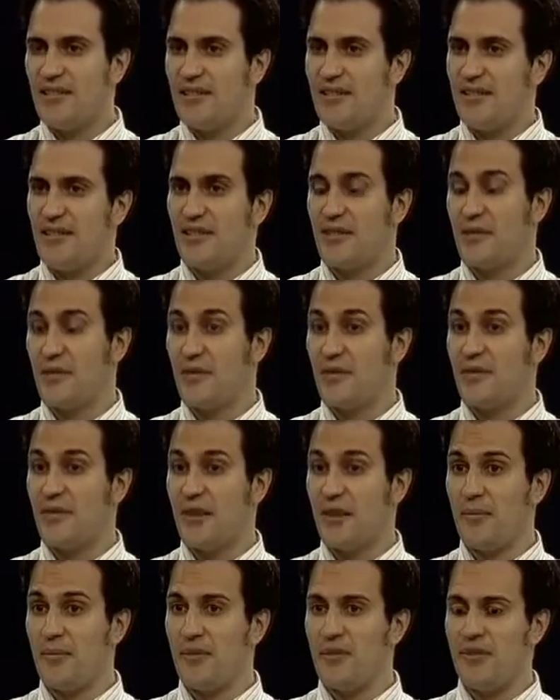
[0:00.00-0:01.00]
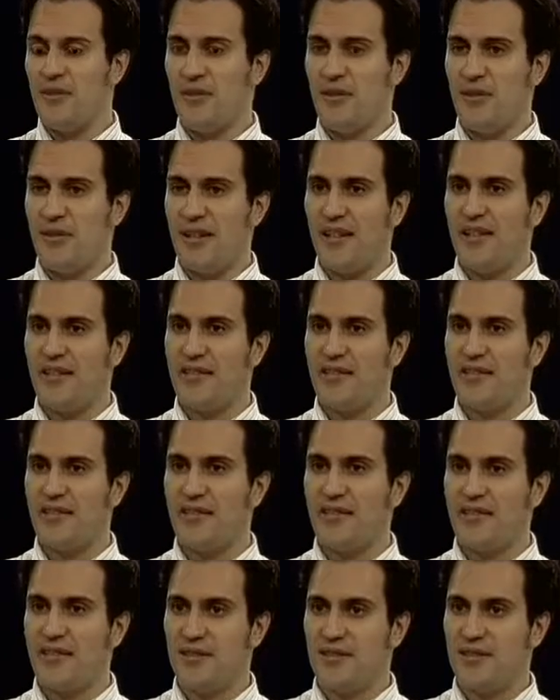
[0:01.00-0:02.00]
on industrial development in the U.S.
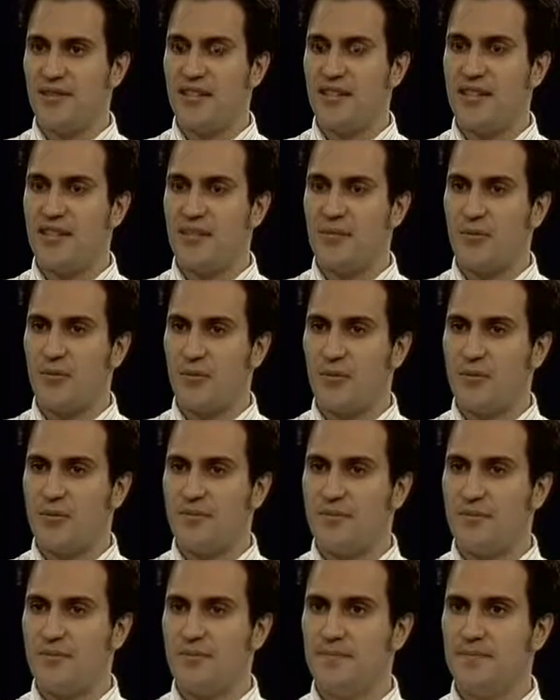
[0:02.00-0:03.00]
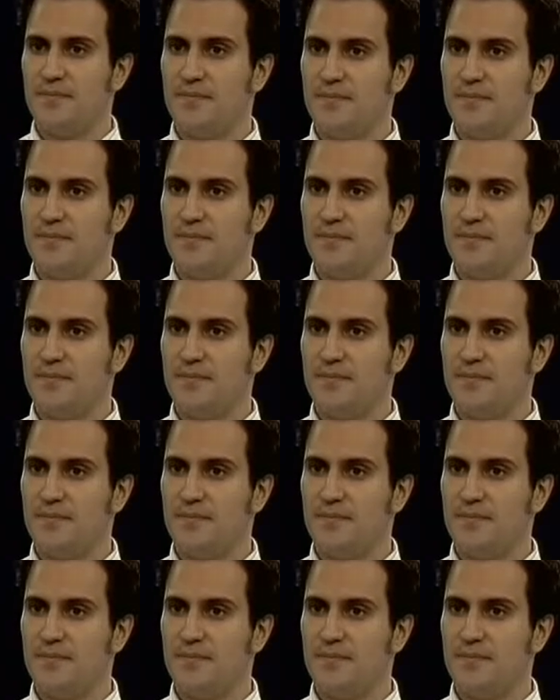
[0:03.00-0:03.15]
on the other side of the border?